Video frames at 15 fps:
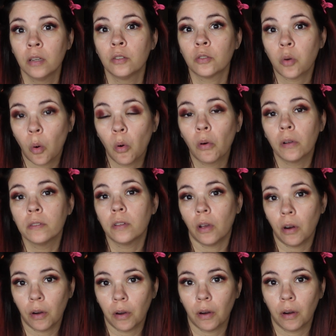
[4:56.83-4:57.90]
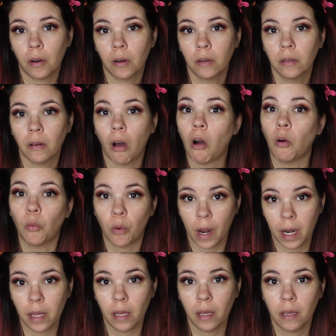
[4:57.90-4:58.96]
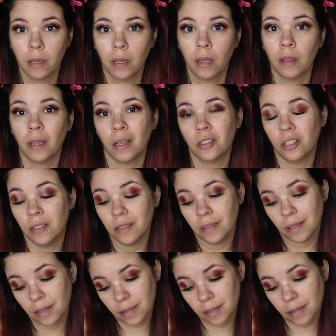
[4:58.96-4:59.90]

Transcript: towards her already. that she's